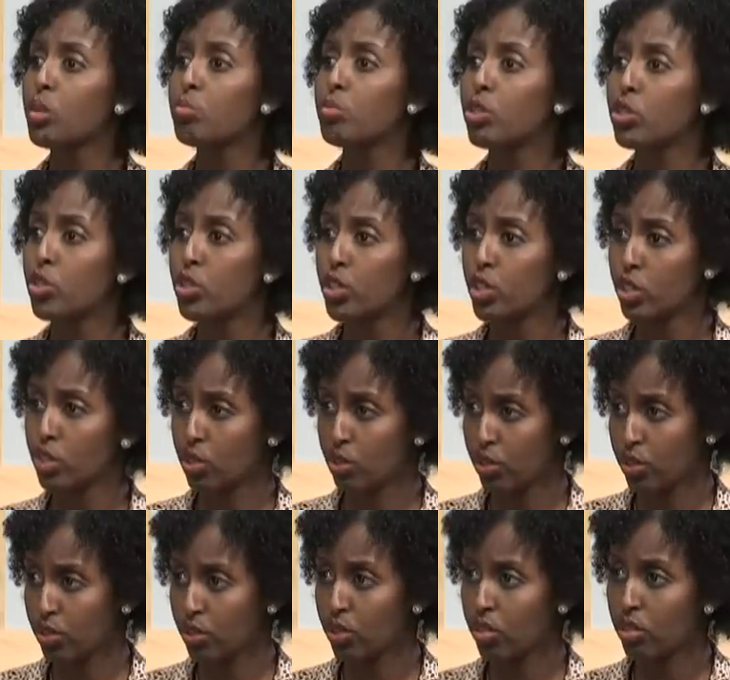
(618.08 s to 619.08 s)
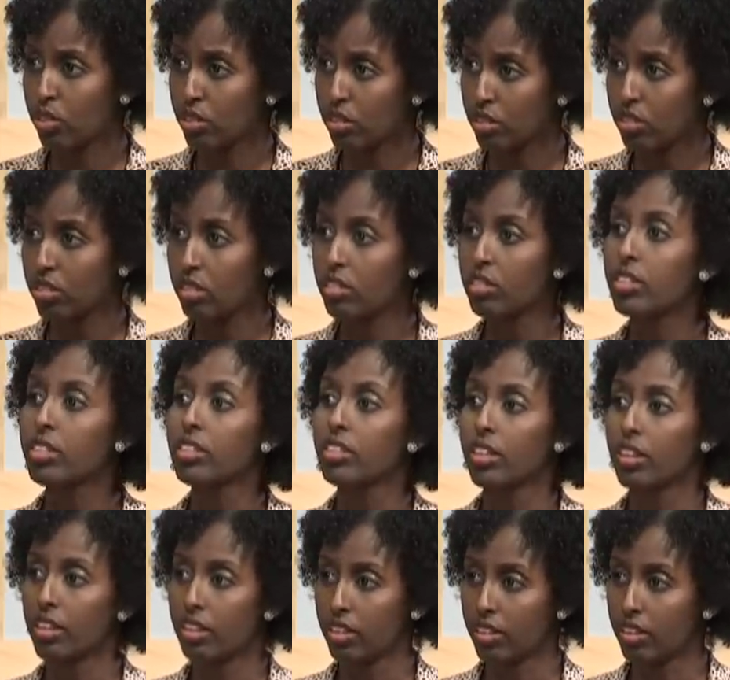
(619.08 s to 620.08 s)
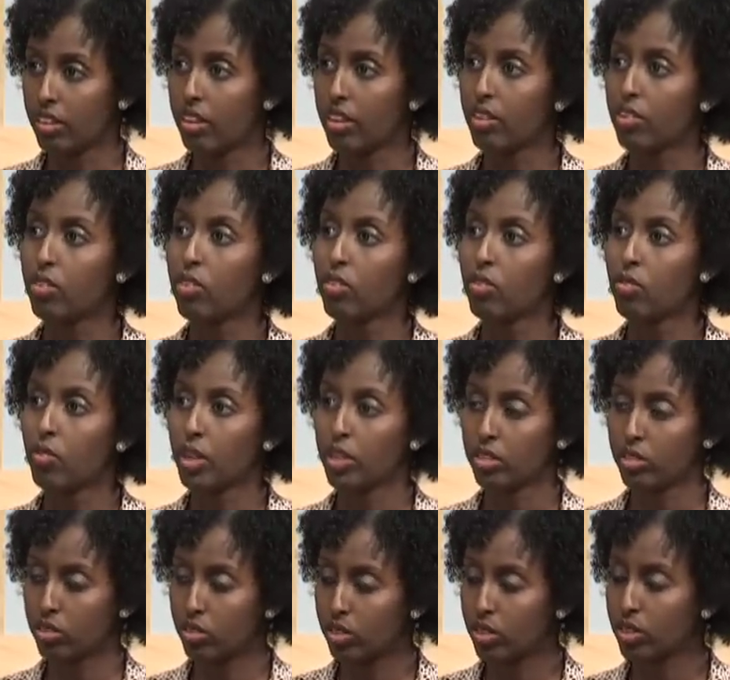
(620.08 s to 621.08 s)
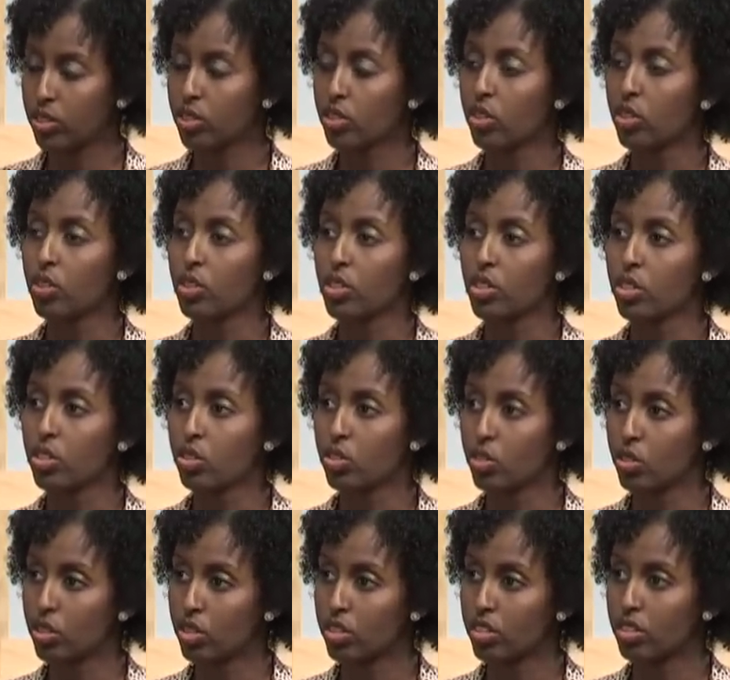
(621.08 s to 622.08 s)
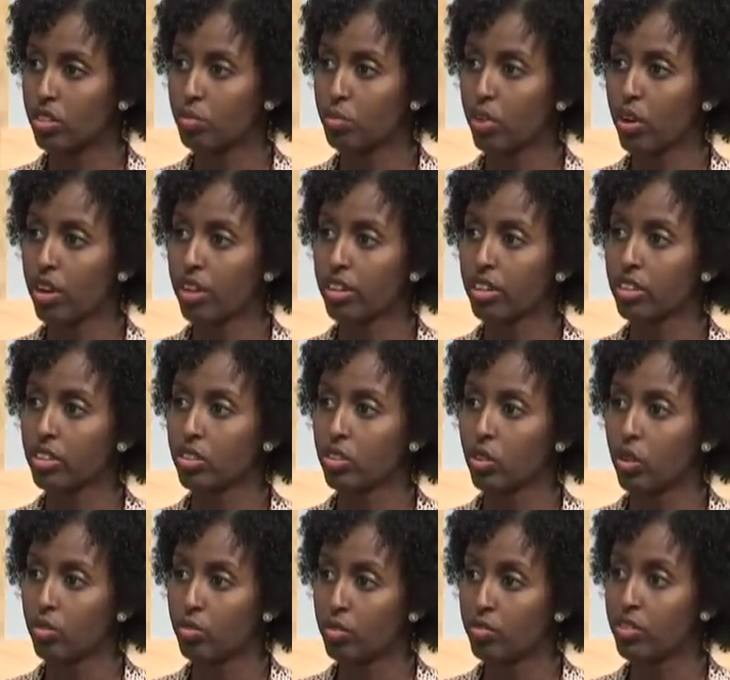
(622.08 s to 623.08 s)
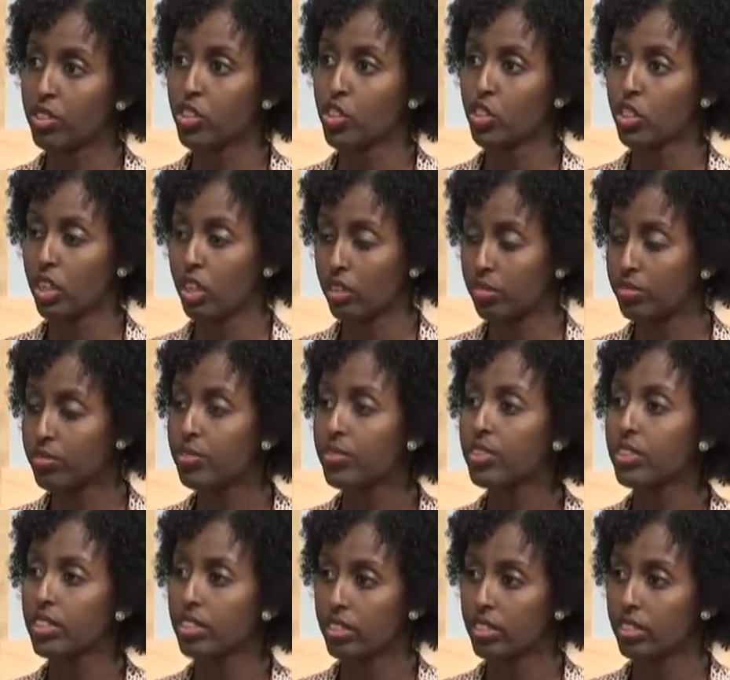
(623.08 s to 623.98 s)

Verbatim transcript: Pollution Control. Okay. Yeah, uh, went to the stores, took the products off of the shelves.